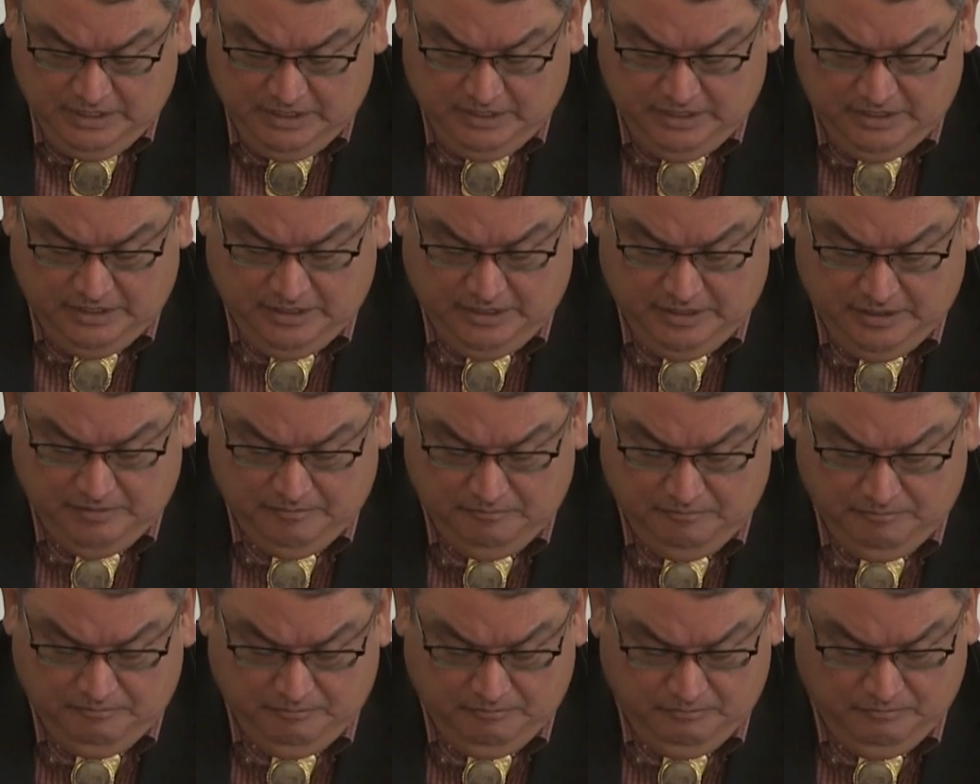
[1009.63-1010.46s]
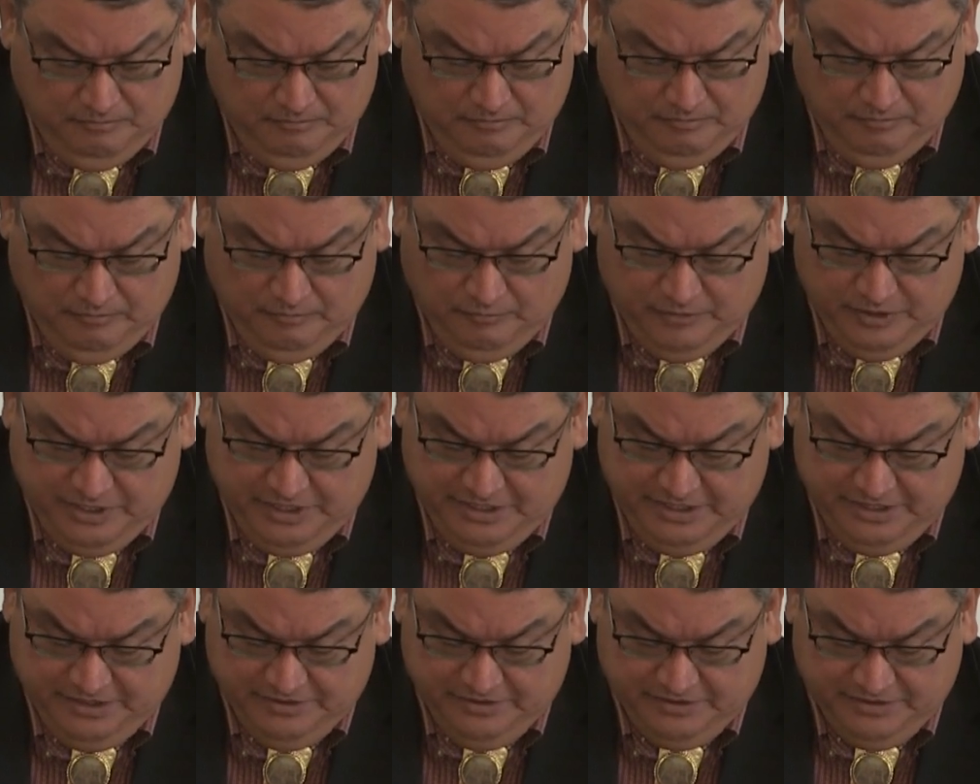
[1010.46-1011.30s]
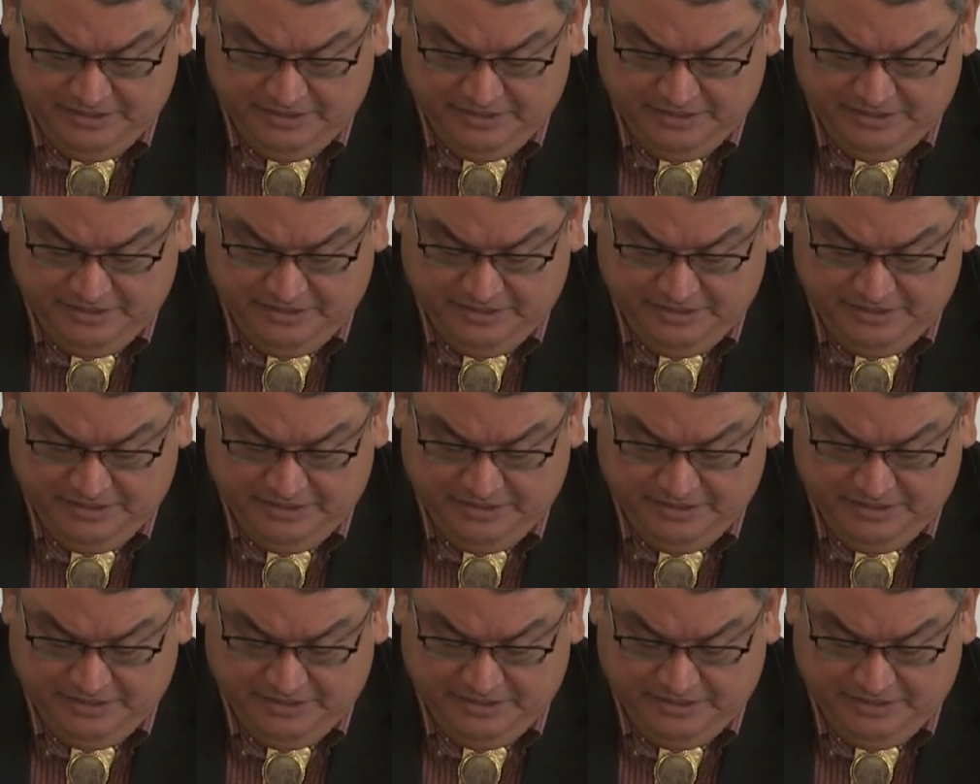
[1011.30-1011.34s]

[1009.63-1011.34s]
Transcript: one of the other